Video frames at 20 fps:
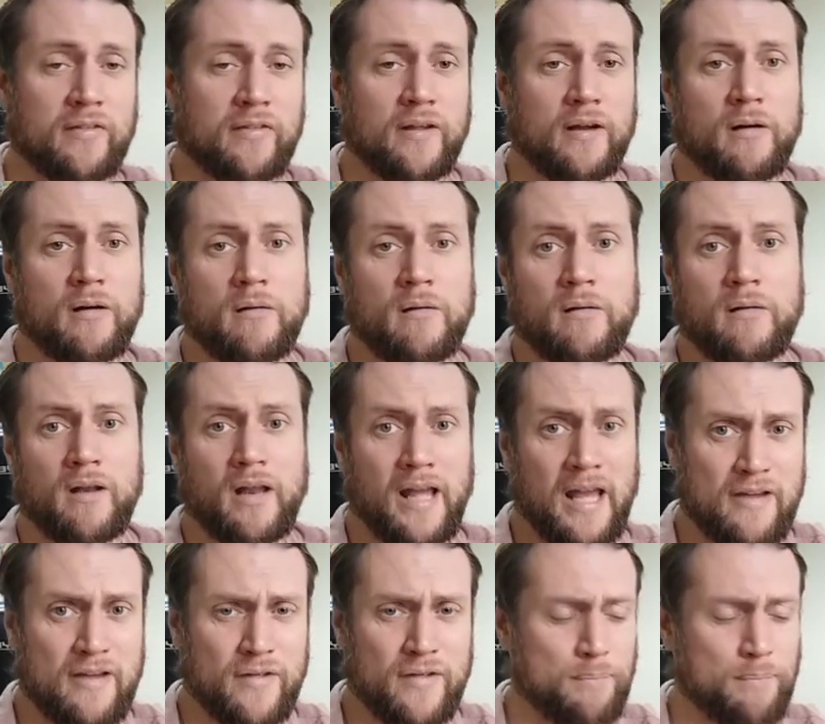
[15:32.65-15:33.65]
They are all
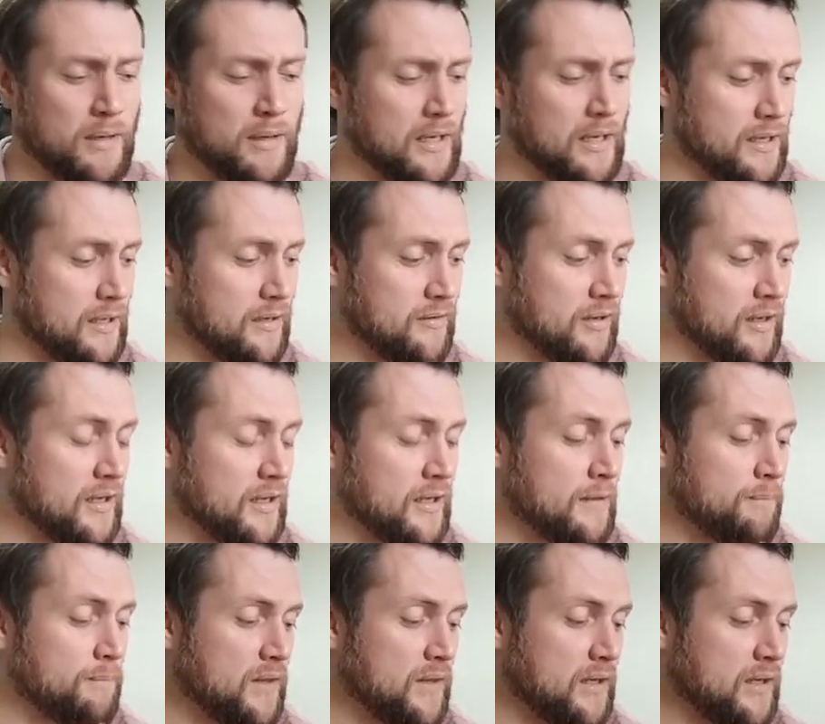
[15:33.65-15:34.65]
heavy played.
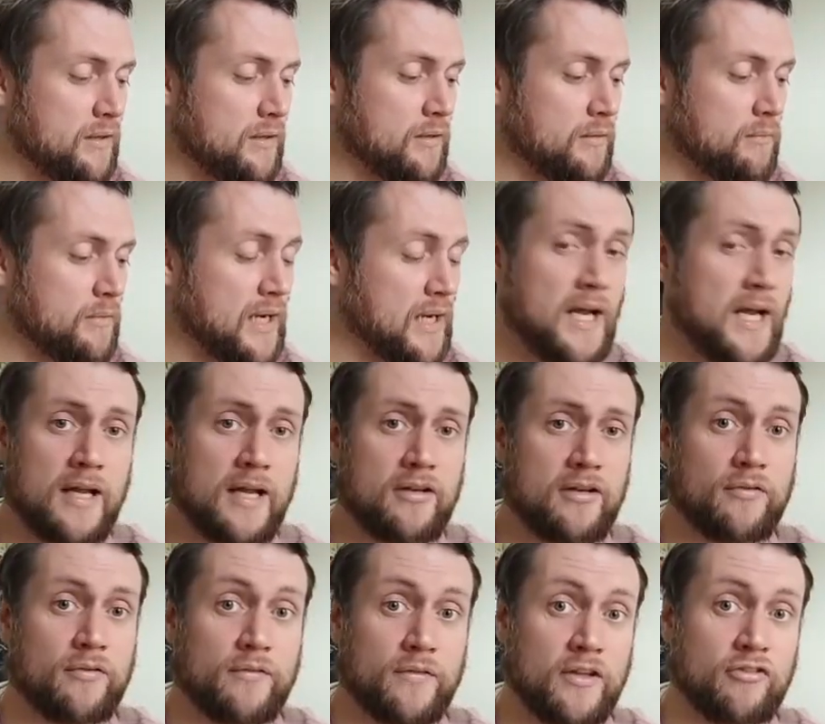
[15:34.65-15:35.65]
And
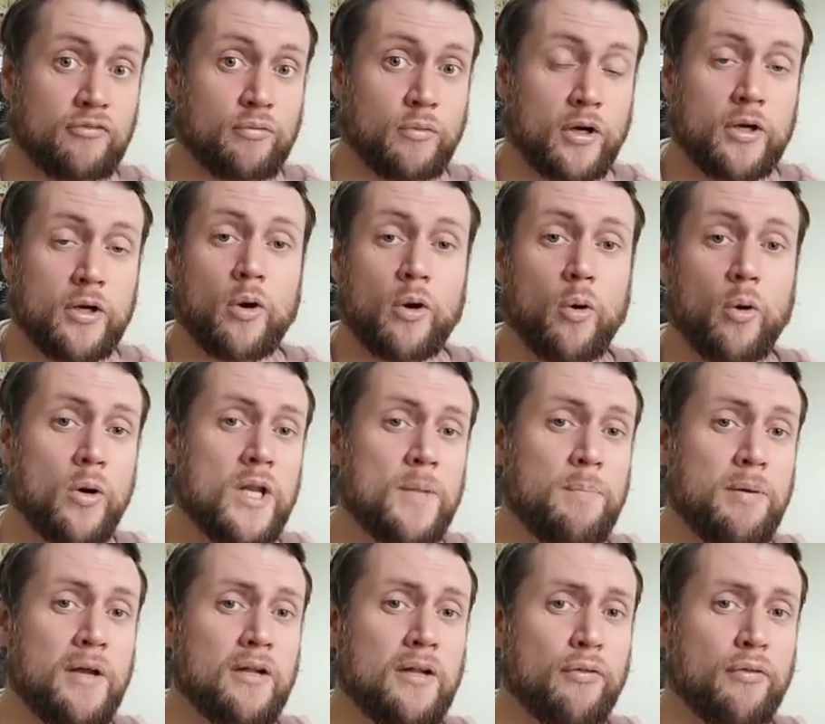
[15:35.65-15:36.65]
for this one, only
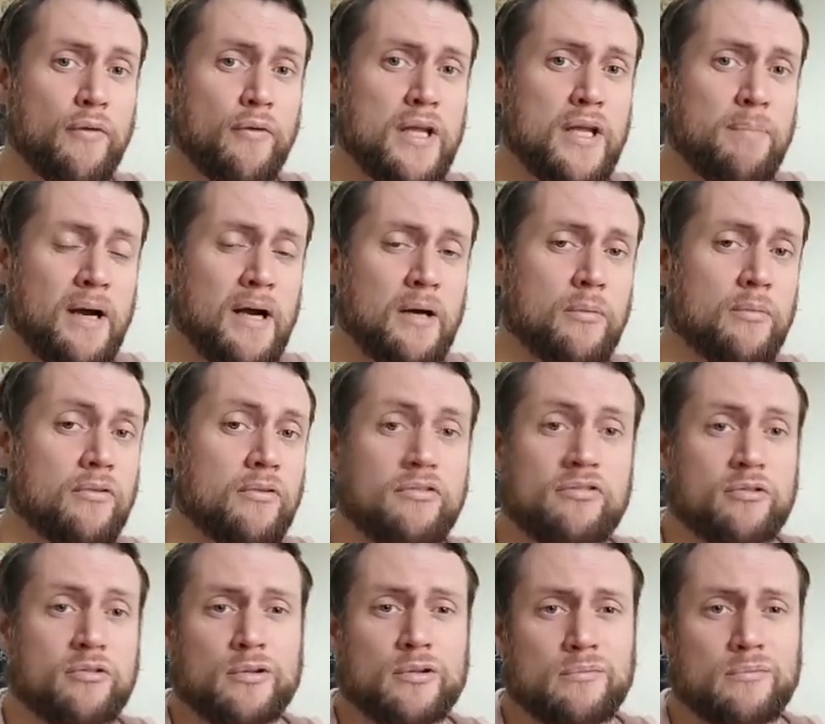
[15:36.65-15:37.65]
paid £3.
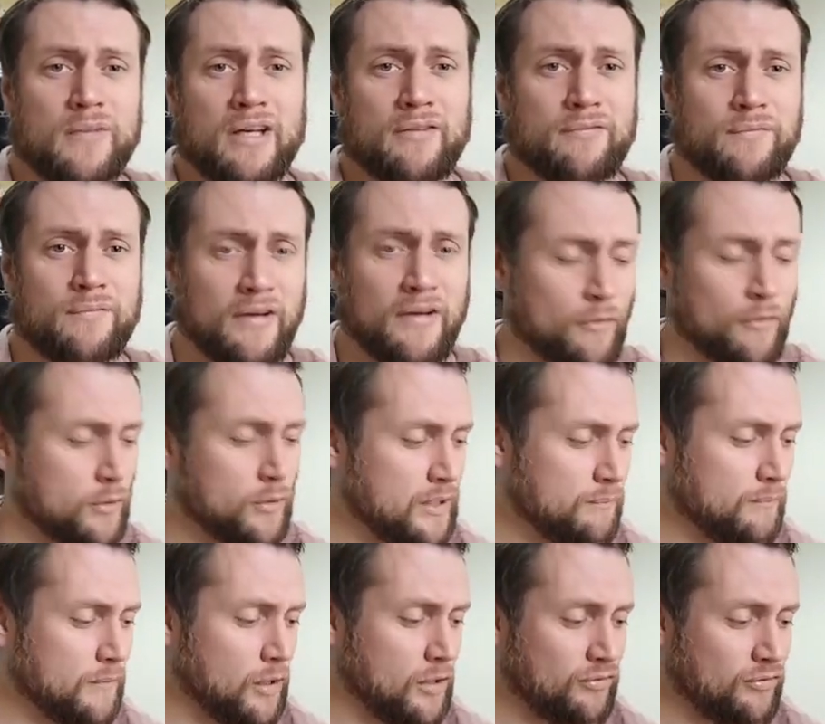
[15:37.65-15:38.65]
So I've
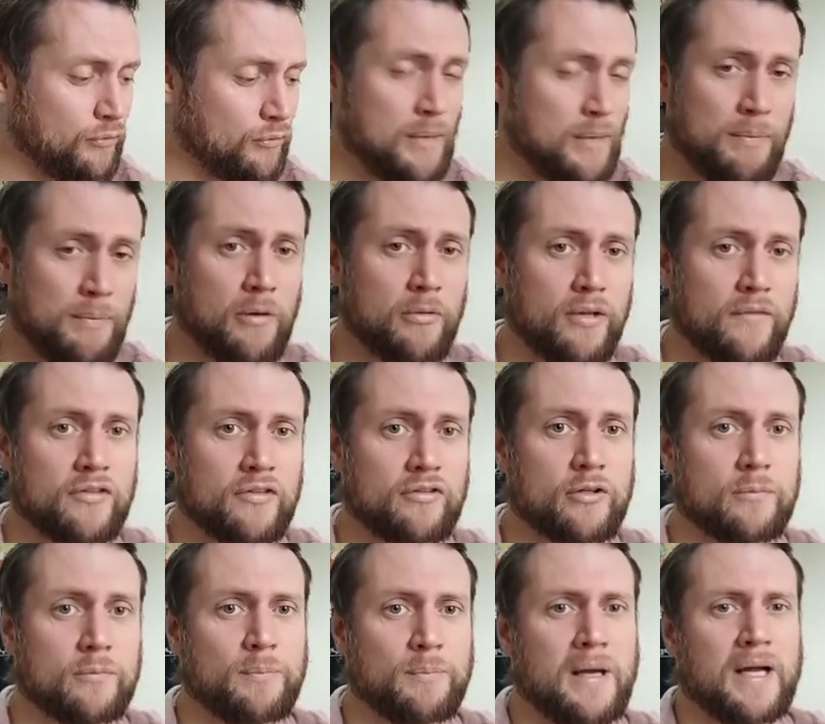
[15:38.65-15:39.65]
only lost £3 if this
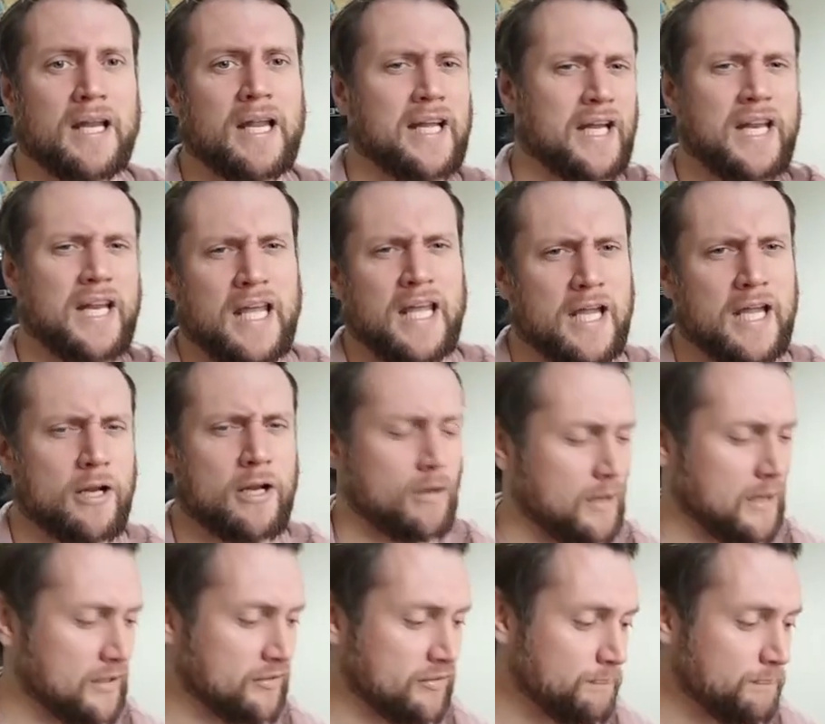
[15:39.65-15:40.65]
comes back like an 8 or
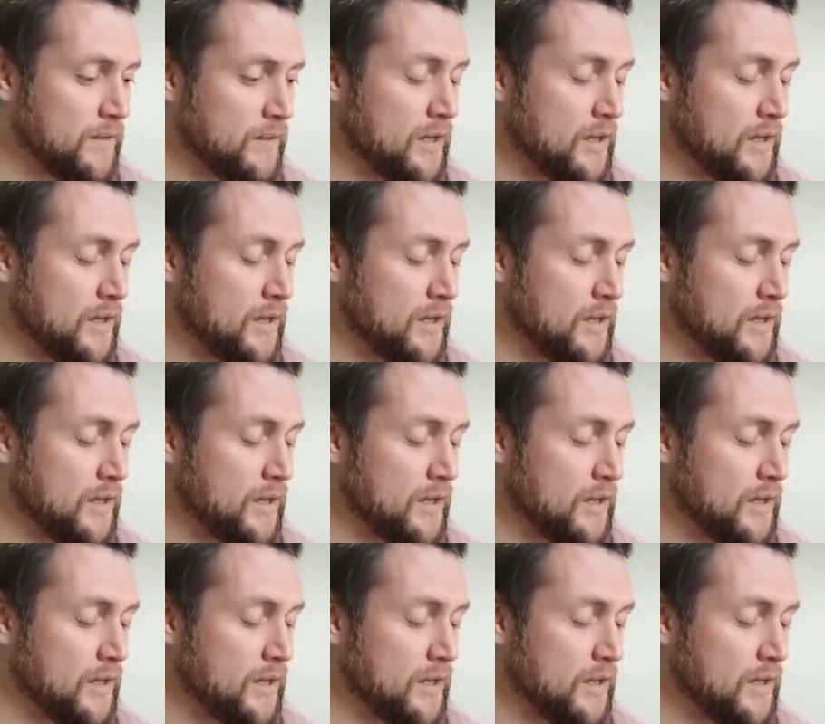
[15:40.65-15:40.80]
less.